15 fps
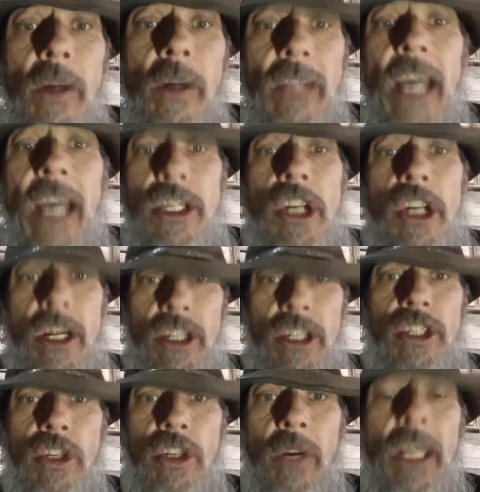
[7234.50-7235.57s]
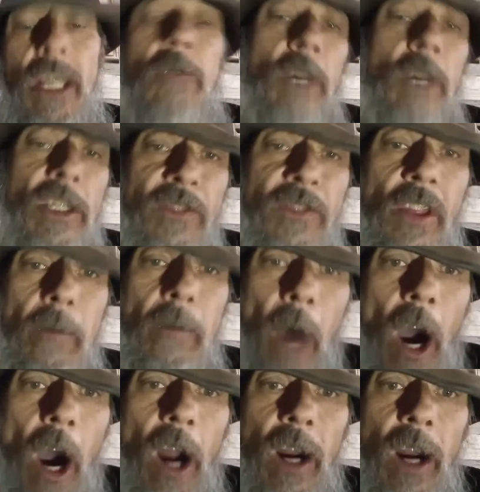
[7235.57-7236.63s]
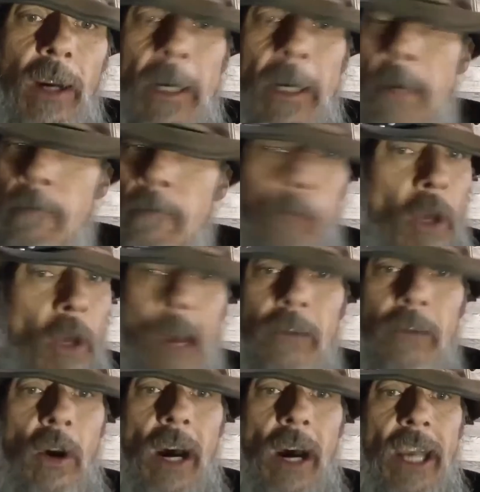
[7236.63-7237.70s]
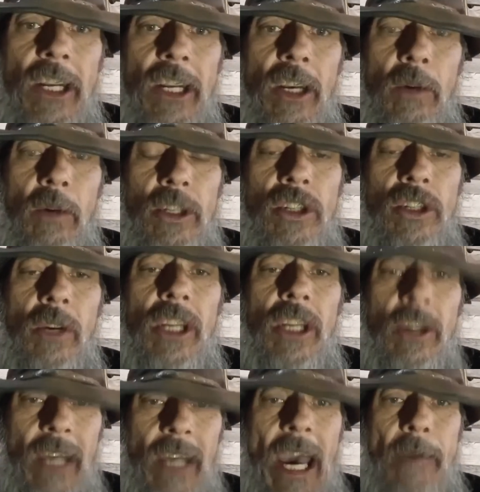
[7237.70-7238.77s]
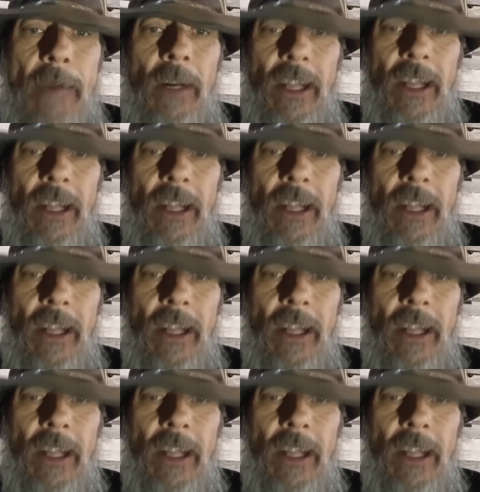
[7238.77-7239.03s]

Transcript: that judge is doing. He works for the bar. You have no idea what's doing. Your capital letter